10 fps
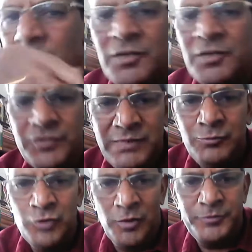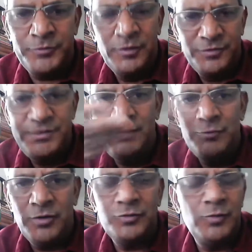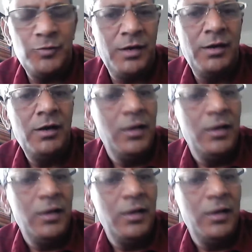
Steve Jobs. Steve Jobs, I